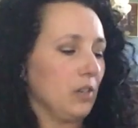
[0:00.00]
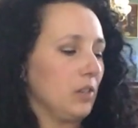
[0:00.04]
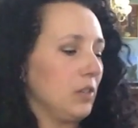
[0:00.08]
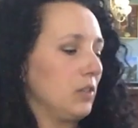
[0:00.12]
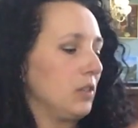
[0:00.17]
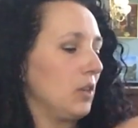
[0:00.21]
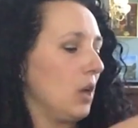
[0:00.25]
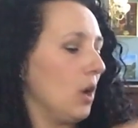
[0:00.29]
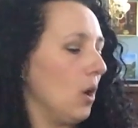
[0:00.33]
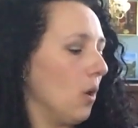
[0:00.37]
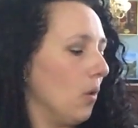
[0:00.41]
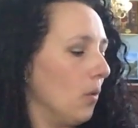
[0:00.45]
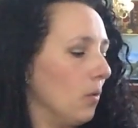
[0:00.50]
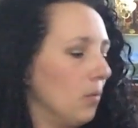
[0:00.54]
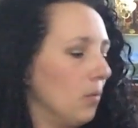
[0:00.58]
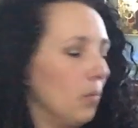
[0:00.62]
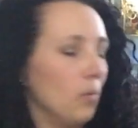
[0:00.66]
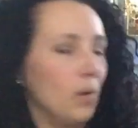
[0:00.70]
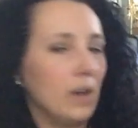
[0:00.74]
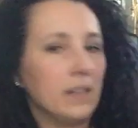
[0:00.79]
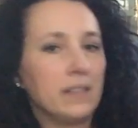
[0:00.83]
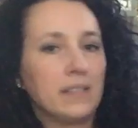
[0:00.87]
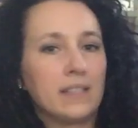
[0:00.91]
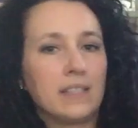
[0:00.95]
So,
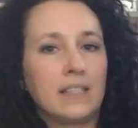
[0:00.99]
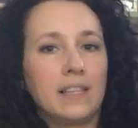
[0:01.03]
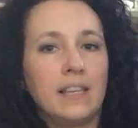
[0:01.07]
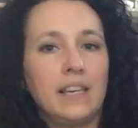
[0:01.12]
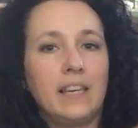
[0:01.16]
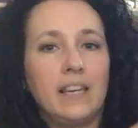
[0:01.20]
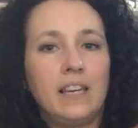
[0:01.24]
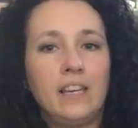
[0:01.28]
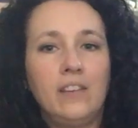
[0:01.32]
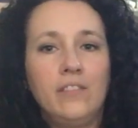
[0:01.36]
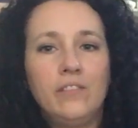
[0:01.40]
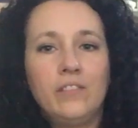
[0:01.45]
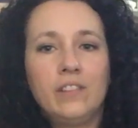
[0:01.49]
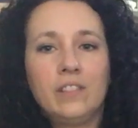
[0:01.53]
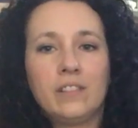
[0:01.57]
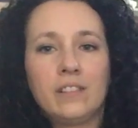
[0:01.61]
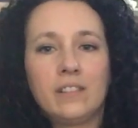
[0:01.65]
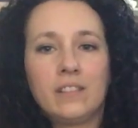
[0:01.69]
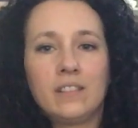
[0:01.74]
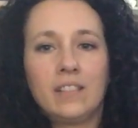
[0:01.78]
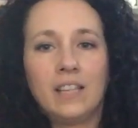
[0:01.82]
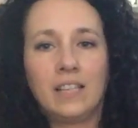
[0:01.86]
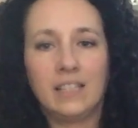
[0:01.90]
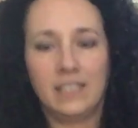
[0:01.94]
one sleeve.
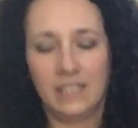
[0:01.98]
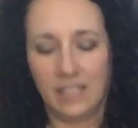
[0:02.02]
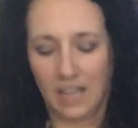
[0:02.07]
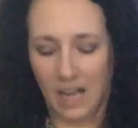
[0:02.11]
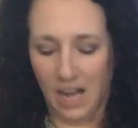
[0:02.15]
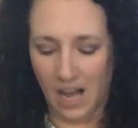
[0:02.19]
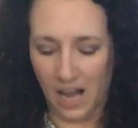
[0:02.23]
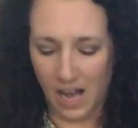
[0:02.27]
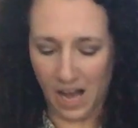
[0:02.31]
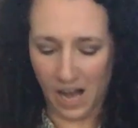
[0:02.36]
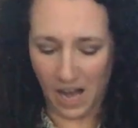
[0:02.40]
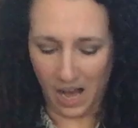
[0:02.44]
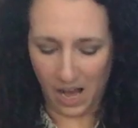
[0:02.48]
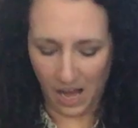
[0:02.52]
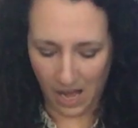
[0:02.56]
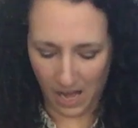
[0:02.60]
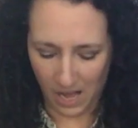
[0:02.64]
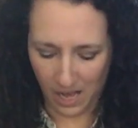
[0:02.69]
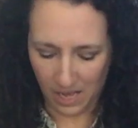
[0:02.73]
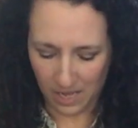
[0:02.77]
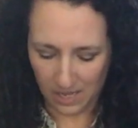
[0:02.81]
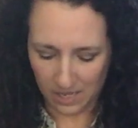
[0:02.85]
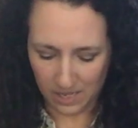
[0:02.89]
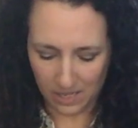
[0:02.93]

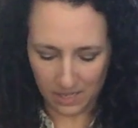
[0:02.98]
Ta-da!